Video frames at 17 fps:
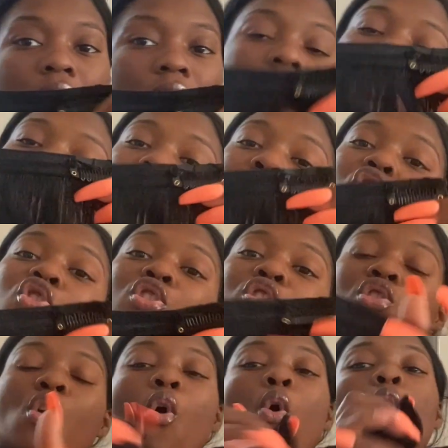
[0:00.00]
Thank you
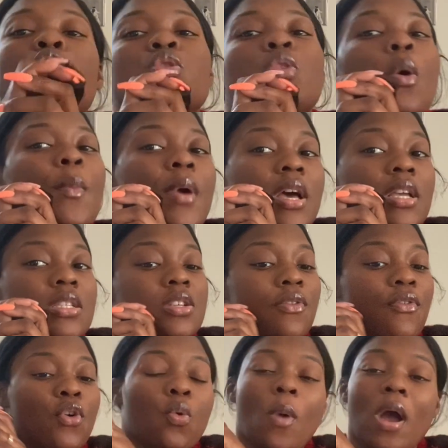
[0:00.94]
so much
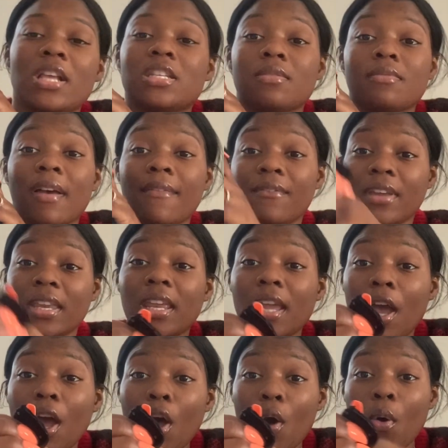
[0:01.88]
for watching my
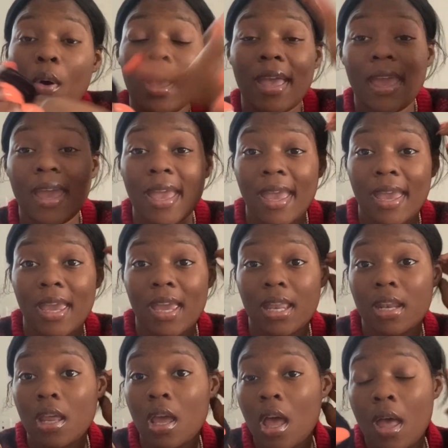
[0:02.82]
video,
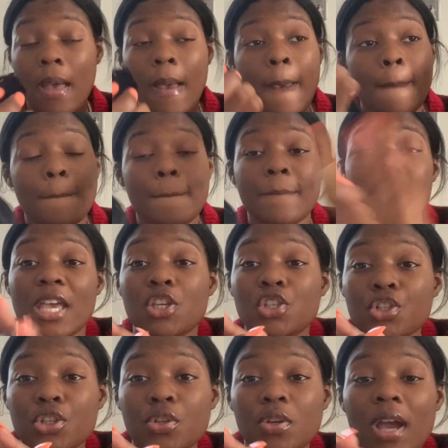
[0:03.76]
and make
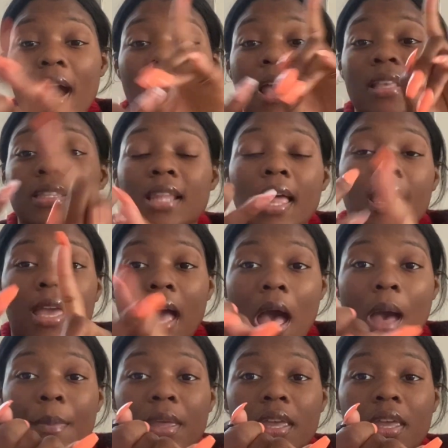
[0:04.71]
sure you guys like,
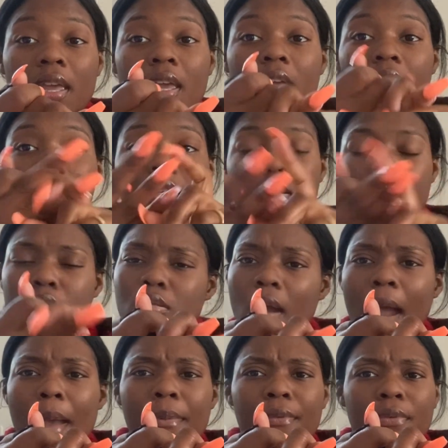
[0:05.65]
comment, and
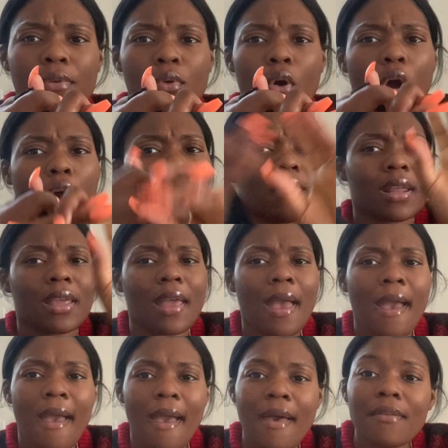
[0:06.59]
subscribe if you already
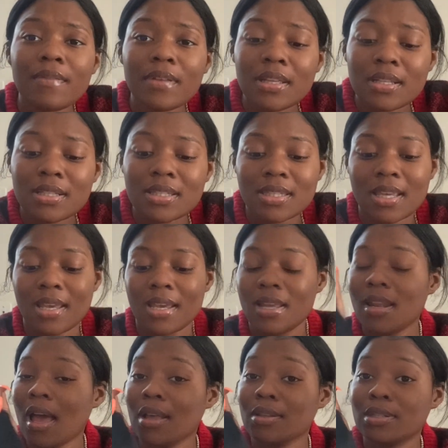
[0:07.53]
haven't, and
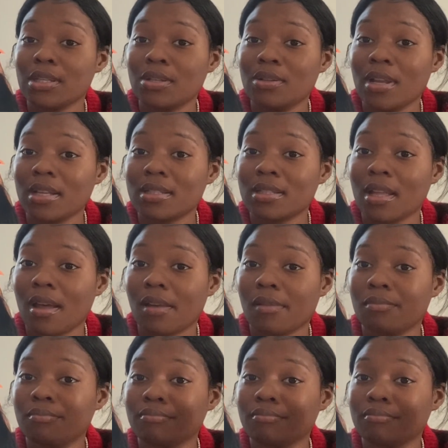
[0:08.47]
I'll see you next time.